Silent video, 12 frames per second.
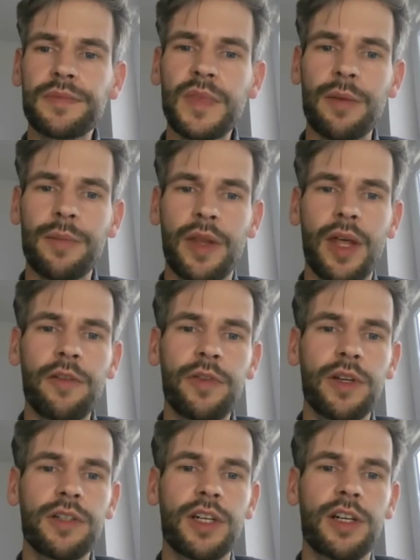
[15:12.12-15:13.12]
but that
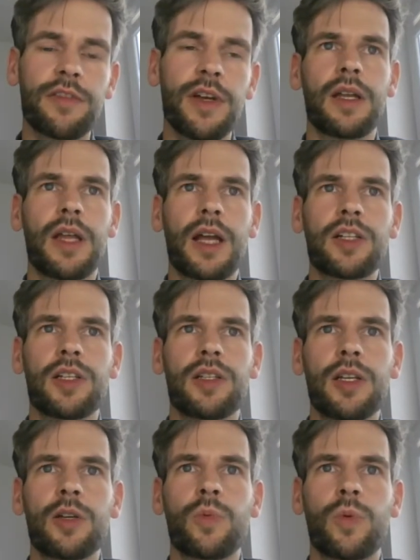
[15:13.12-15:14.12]
feed-in tariff actually
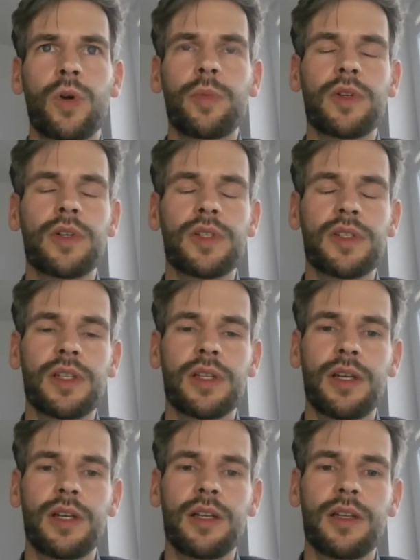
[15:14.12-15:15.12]
didn't work because
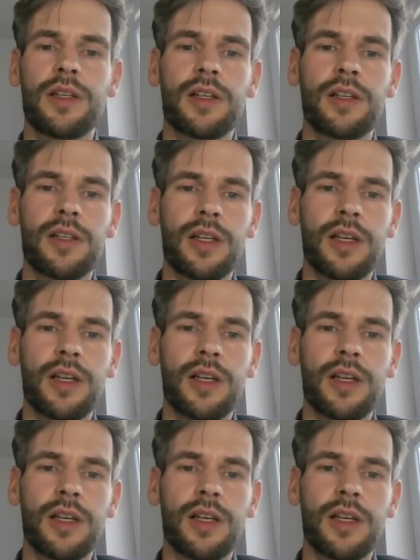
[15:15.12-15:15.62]
it didn't